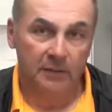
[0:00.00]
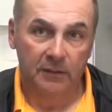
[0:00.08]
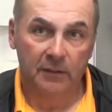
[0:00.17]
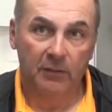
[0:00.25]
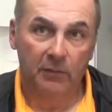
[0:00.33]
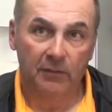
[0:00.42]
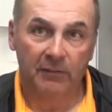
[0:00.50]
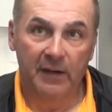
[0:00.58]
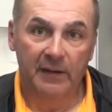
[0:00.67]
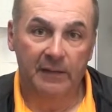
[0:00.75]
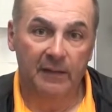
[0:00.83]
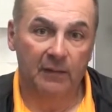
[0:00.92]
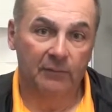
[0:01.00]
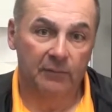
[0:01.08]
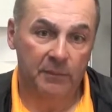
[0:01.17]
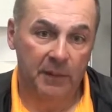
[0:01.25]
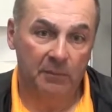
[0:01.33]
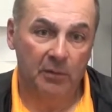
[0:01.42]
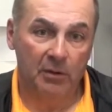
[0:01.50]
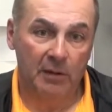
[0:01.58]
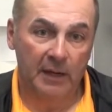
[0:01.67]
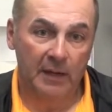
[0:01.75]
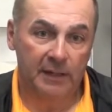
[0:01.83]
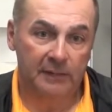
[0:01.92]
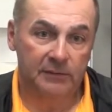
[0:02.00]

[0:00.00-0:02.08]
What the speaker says: We're finding out from the MRI.